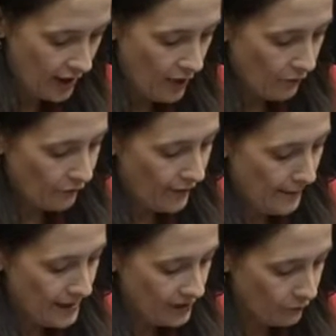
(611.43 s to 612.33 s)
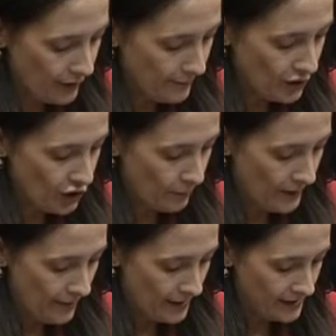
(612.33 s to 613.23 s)
for families of premature
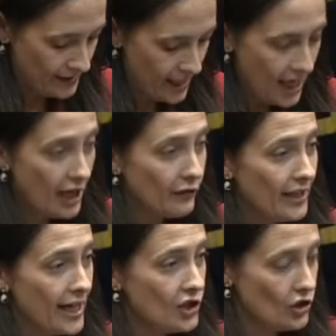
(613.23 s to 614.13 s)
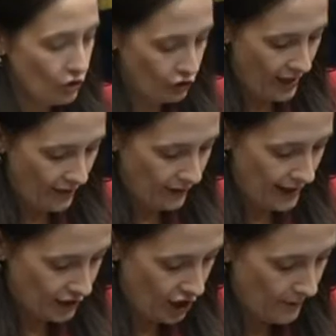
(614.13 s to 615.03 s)
babies in relation to travel and
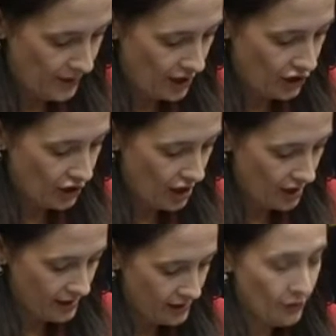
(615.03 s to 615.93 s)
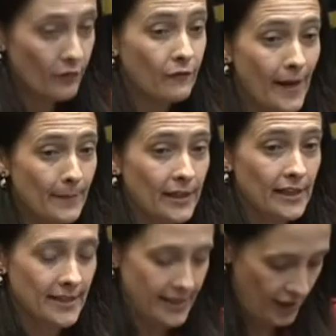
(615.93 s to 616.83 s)
accommodation costs so the family can
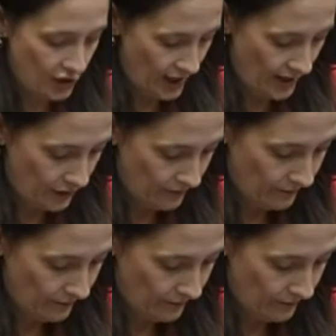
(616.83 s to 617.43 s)
stay together.